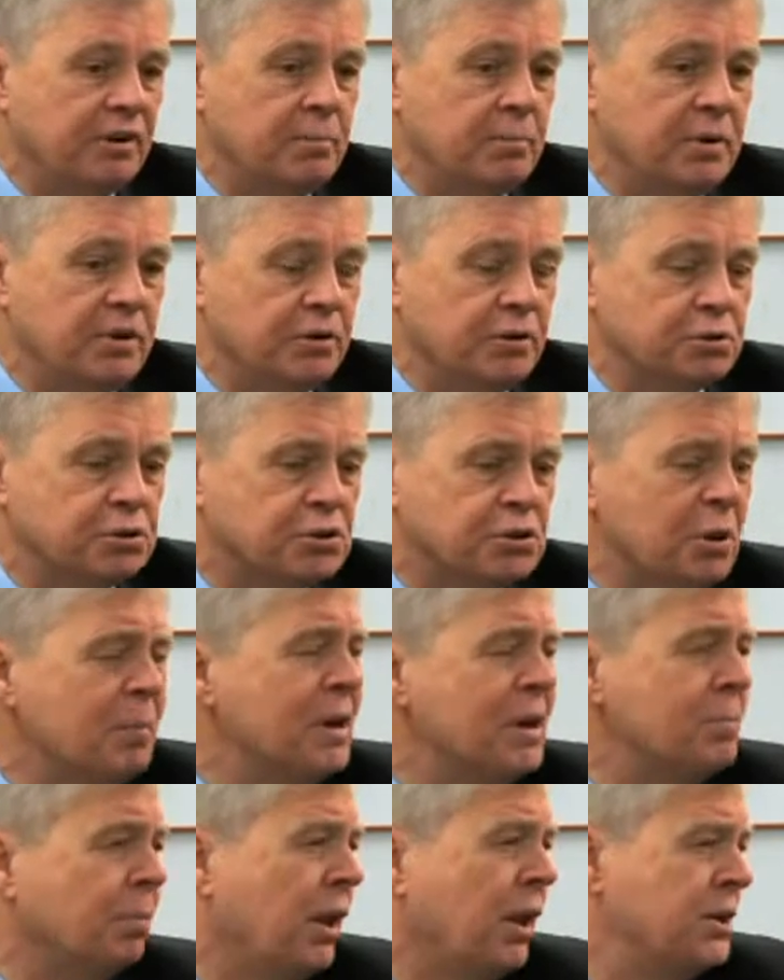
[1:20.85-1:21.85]
and I mean, there's so
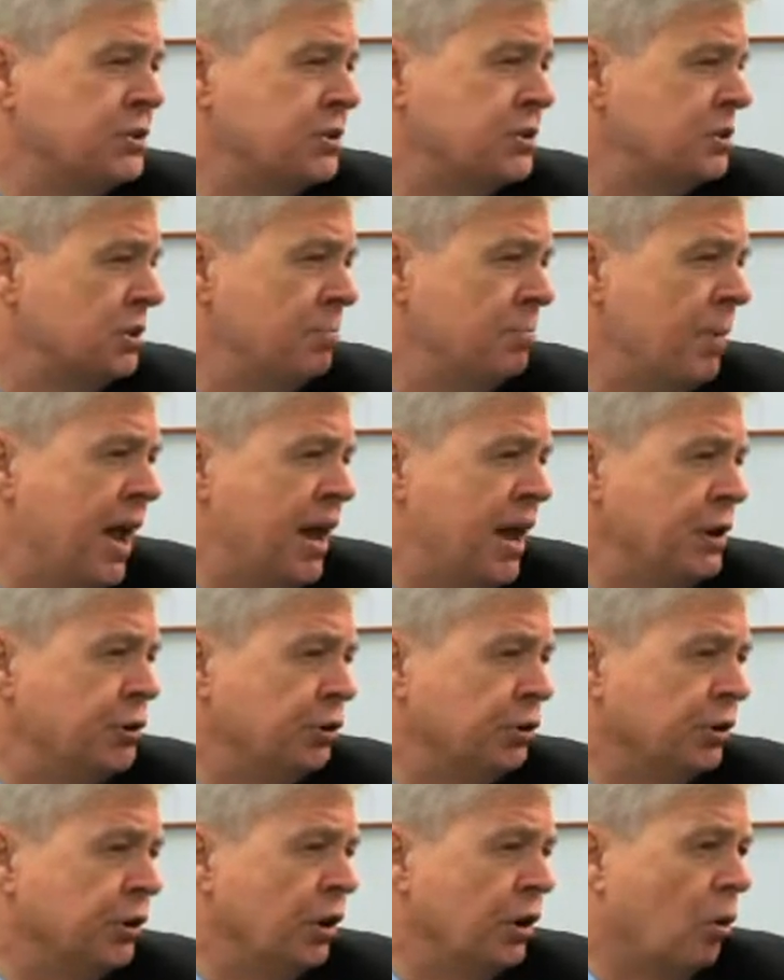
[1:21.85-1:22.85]
many places in Maine
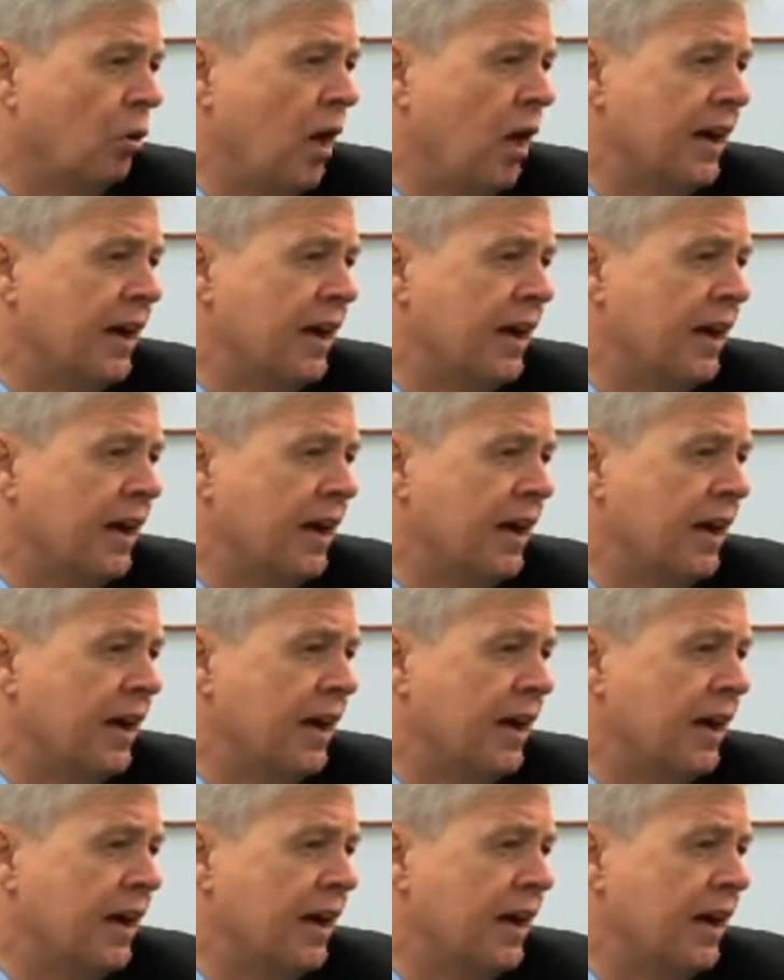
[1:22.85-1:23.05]
you can go mm.